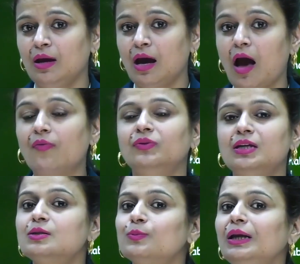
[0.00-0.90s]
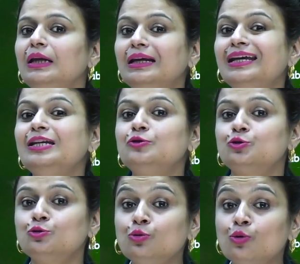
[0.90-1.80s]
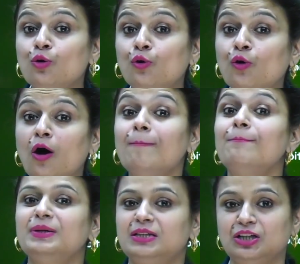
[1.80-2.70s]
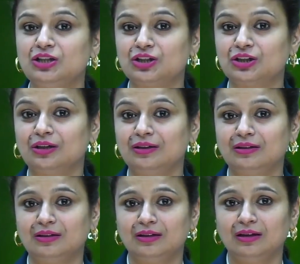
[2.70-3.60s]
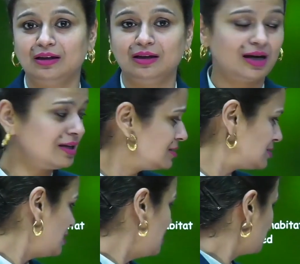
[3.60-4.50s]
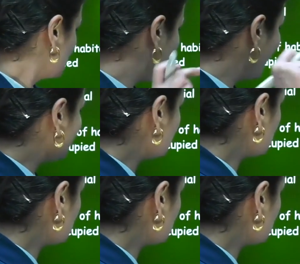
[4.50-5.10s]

and this will lead to competition. Yes, so why it is